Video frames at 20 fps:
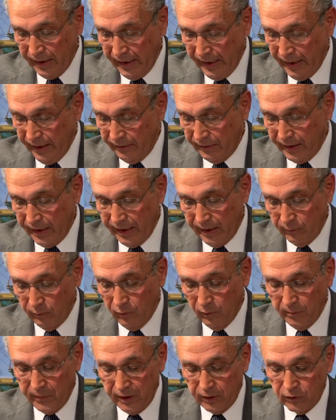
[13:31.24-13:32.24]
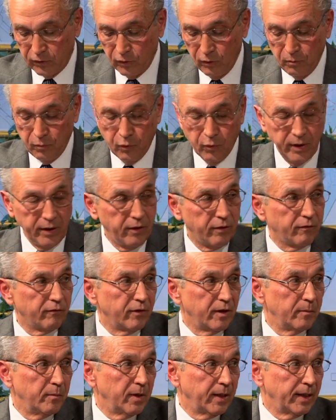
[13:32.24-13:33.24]
and that will be
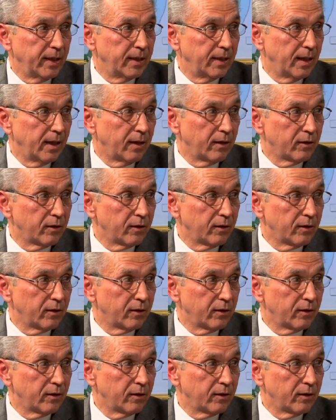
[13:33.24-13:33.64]
$2.3 million.